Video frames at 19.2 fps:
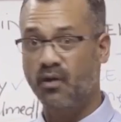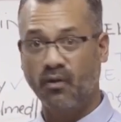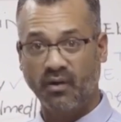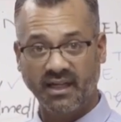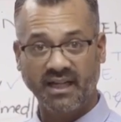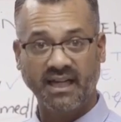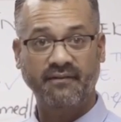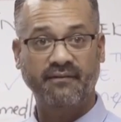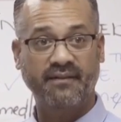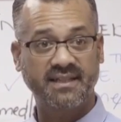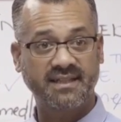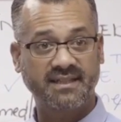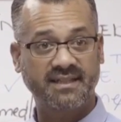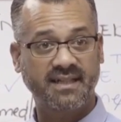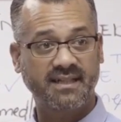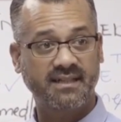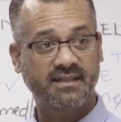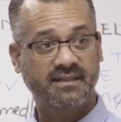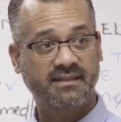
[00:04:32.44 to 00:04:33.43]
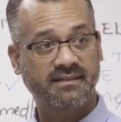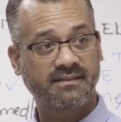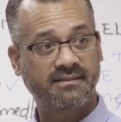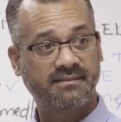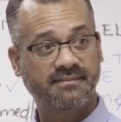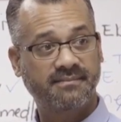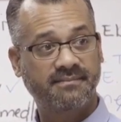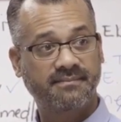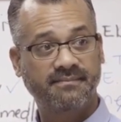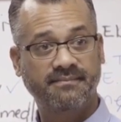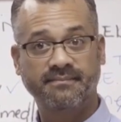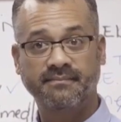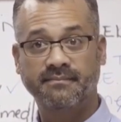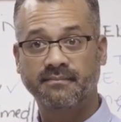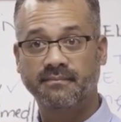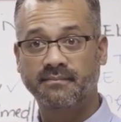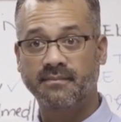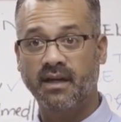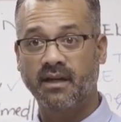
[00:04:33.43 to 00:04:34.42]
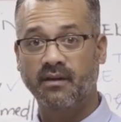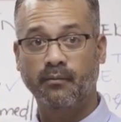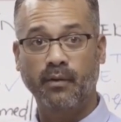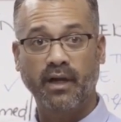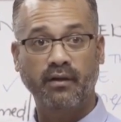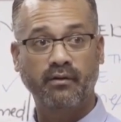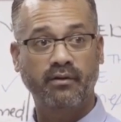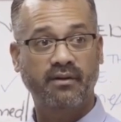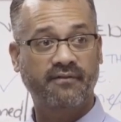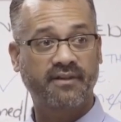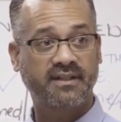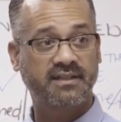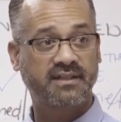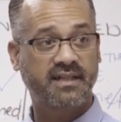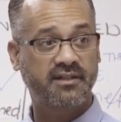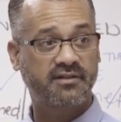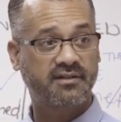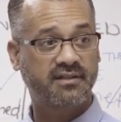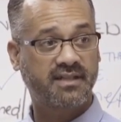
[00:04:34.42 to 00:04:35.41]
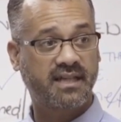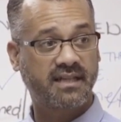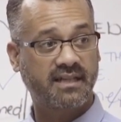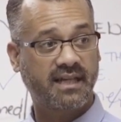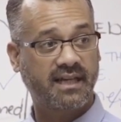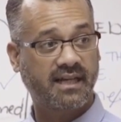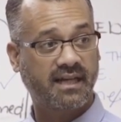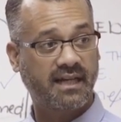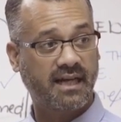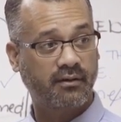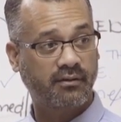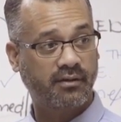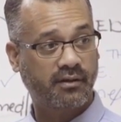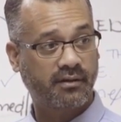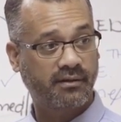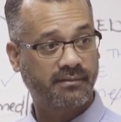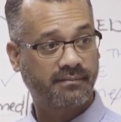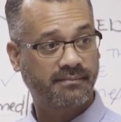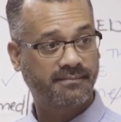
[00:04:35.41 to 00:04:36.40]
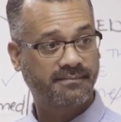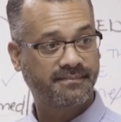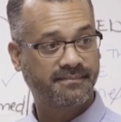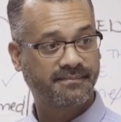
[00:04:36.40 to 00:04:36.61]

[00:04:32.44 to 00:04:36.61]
You're going to get frustrated. And where do the frustrations get taken out on?